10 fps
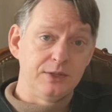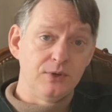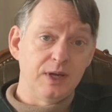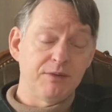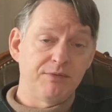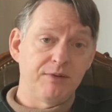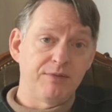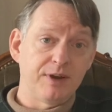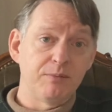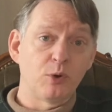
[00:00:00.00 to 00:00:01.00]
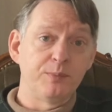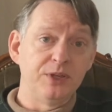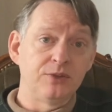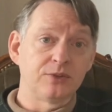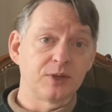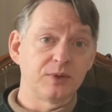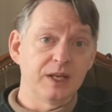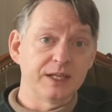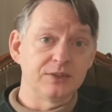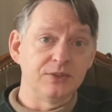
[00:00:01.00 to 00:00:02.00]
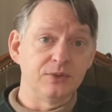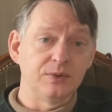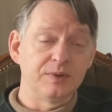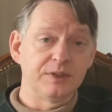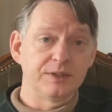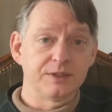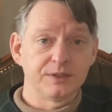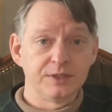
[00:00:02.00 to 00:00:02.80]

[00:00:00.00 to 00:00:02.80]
do have five more pieces I would like to uh,